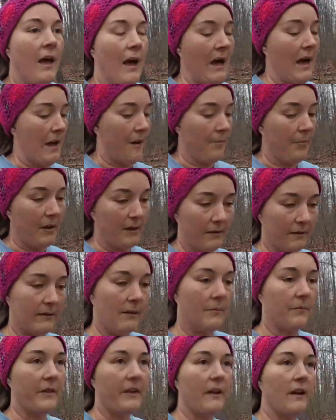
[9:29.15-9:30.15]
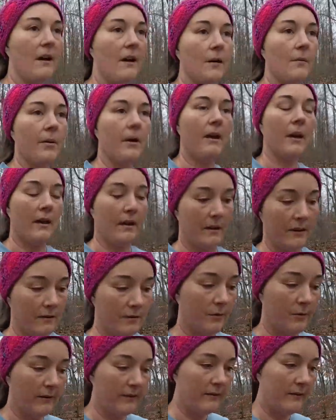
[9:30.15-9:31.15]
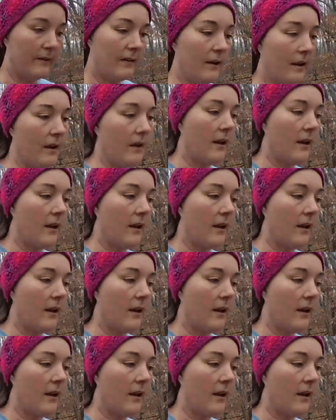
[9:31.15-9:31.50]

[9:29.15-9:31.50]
I picked something up and I twisted,